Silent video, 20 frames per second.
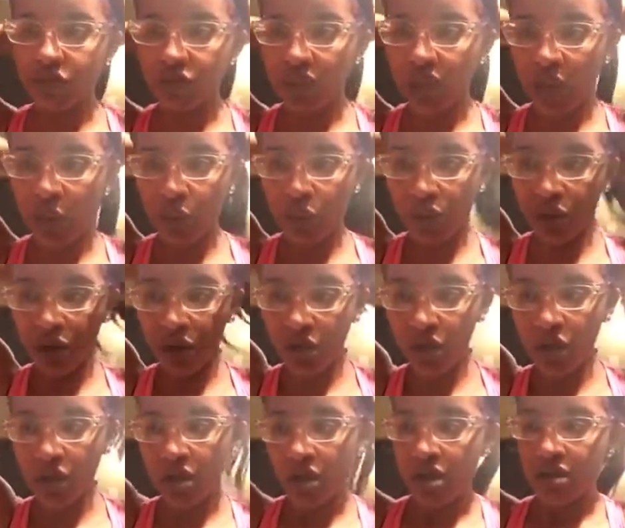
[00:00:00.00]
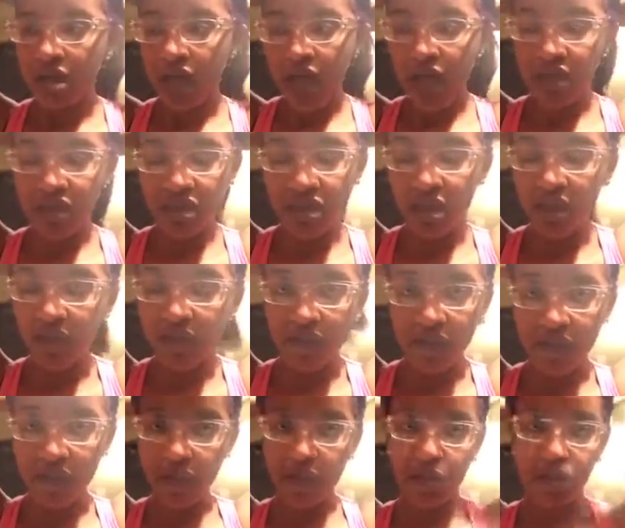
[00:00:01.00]
they were, they had the
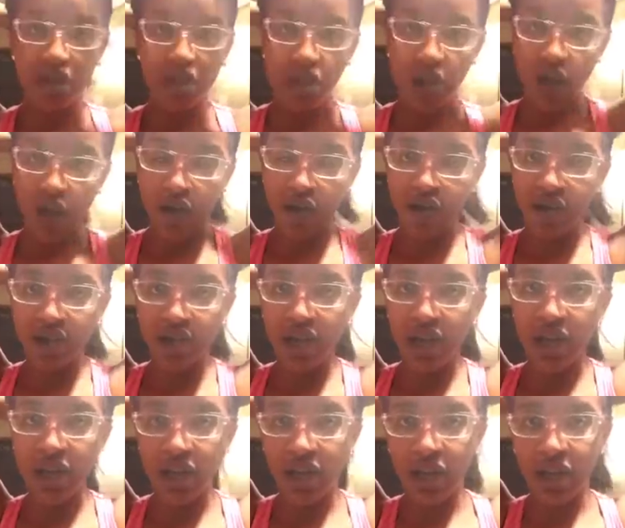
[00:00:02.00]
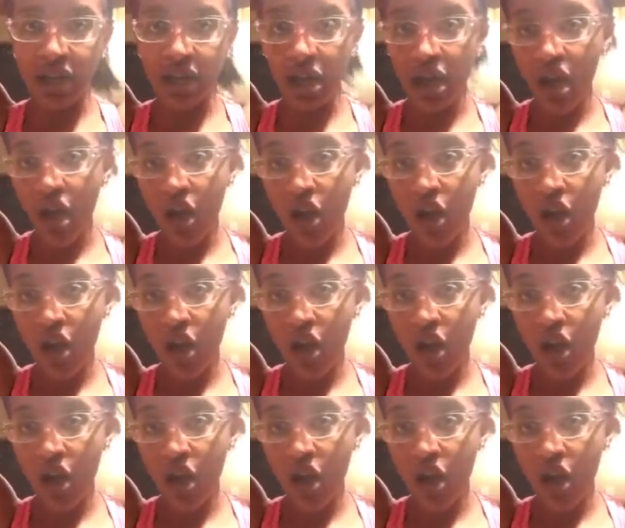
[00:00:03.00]
50% off sign